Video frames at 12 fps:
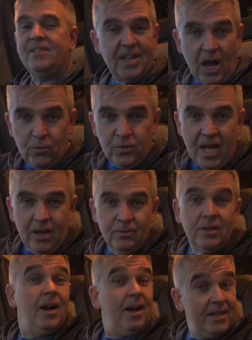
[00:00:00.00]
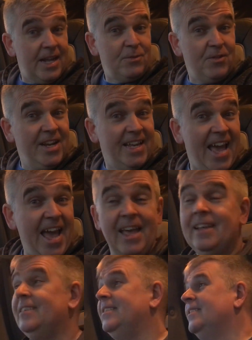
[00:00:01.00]
Don't know. I don't really
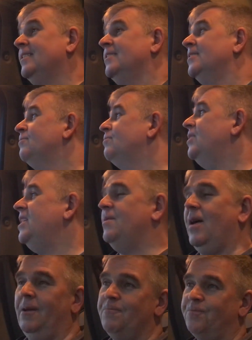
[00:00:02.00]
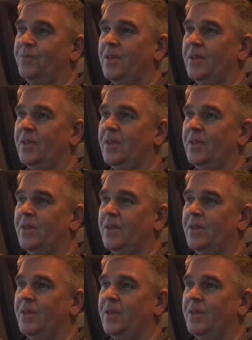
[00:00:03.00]
care. But anyway,